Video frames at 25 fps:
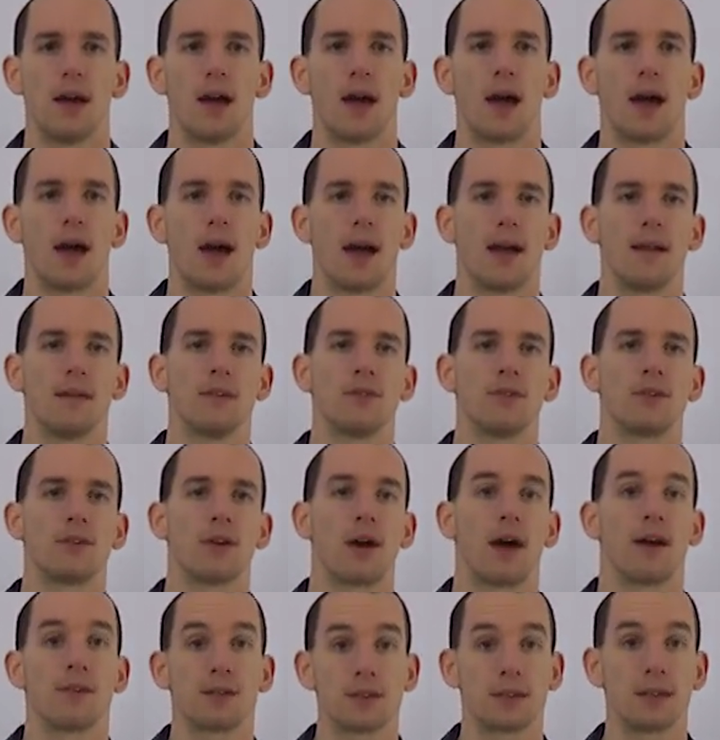And
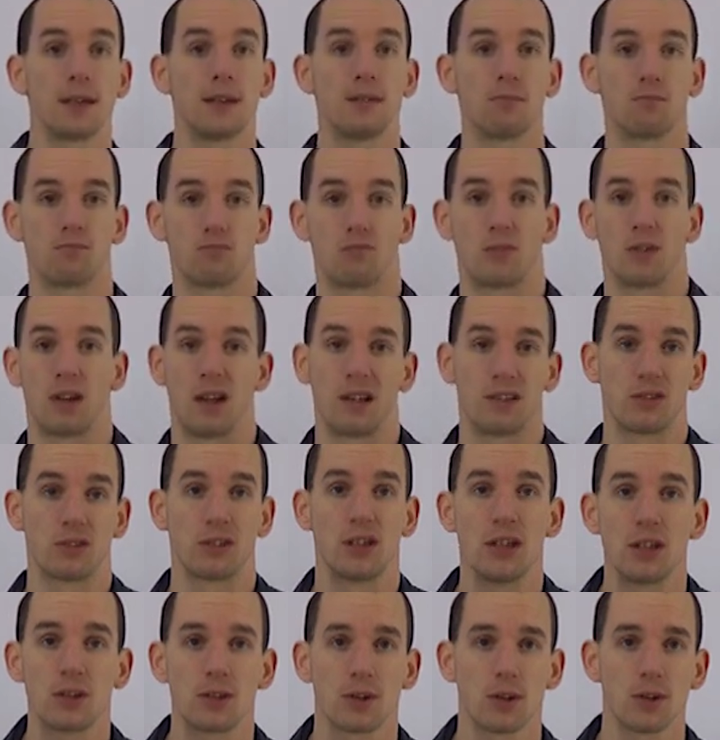I've seen
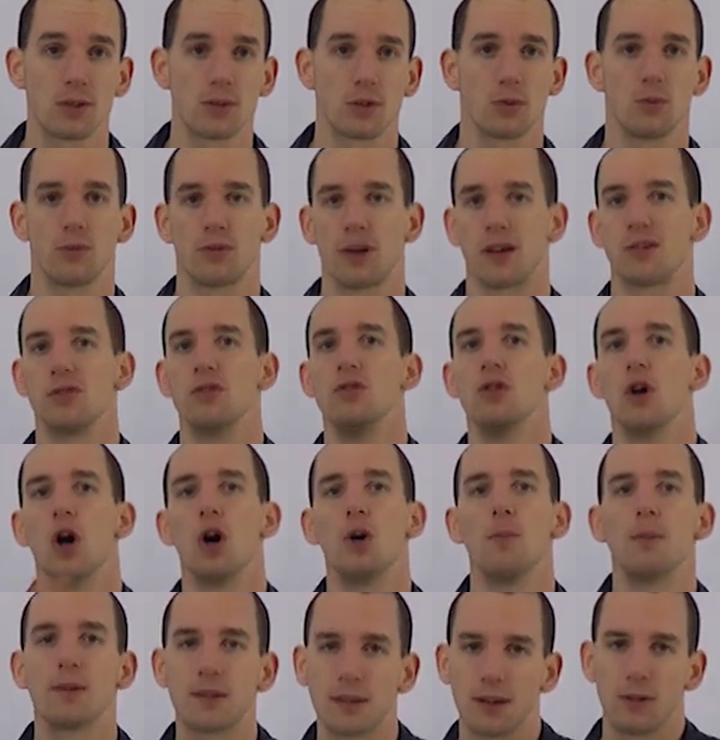teachers who've got
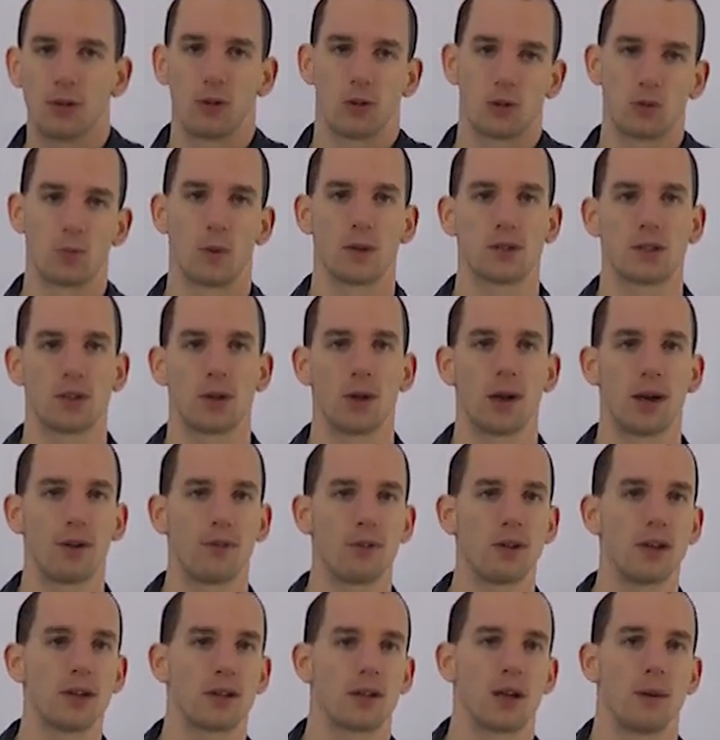no materials
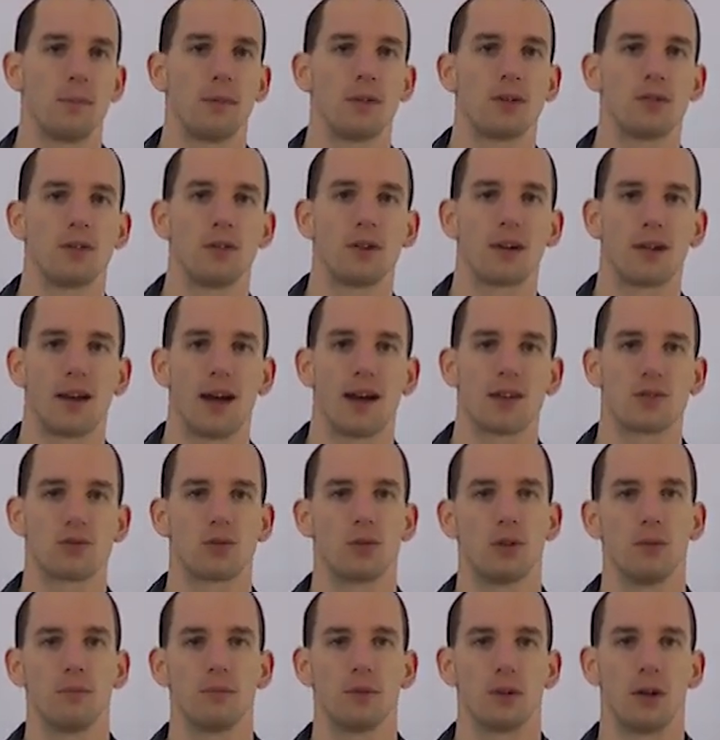whatsoever. They come into the
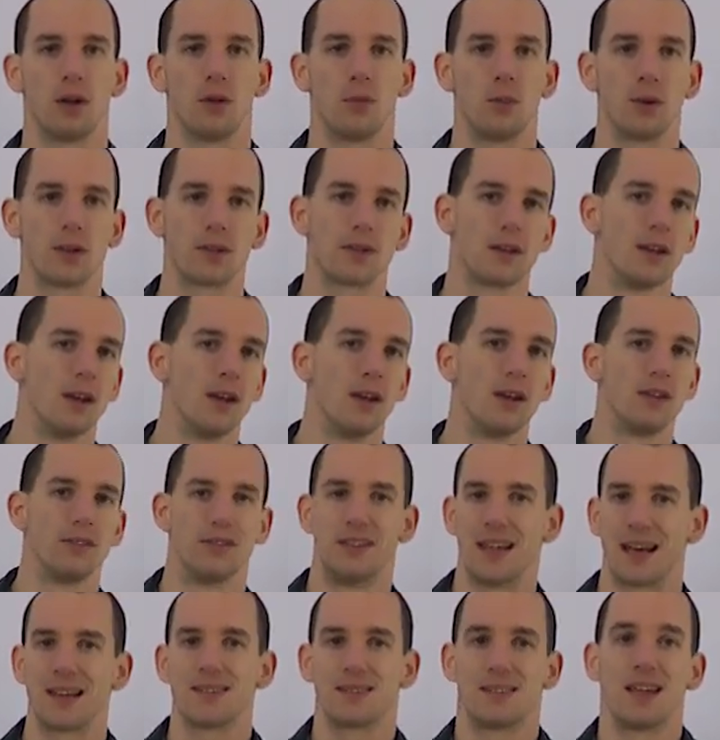classroom, you know, with
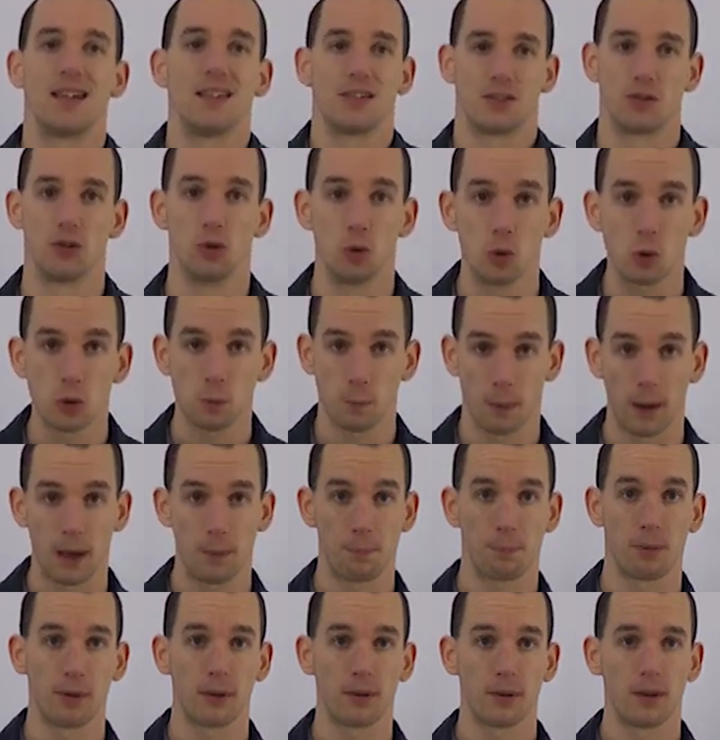that day's
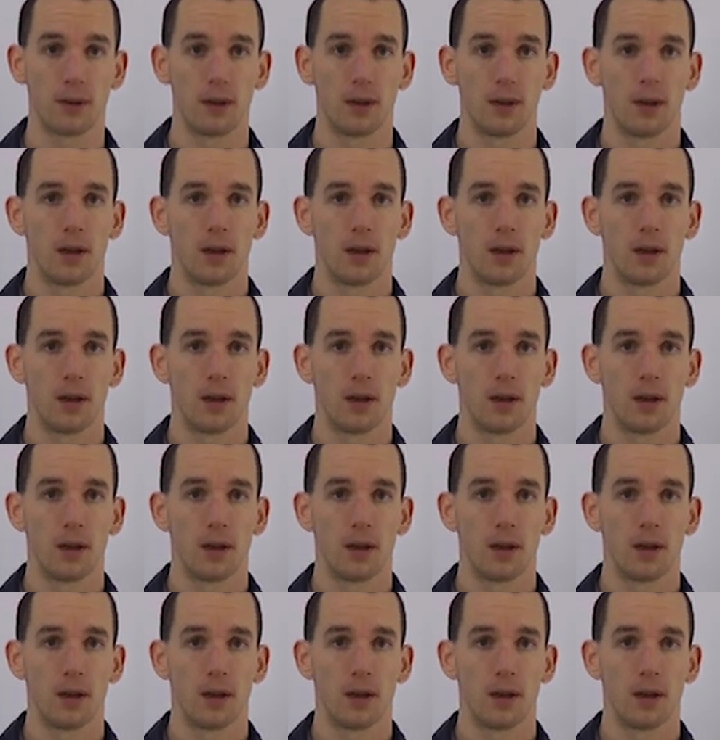newspaper.